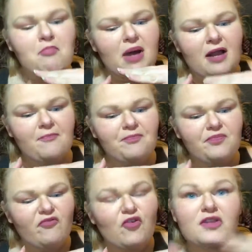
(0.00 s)
But
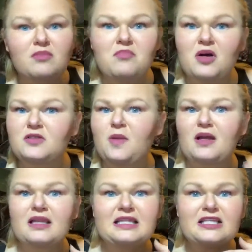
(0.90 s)
for the most
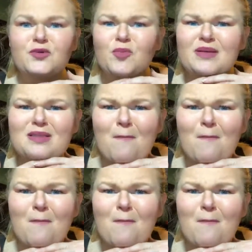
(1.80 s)
part, like this group is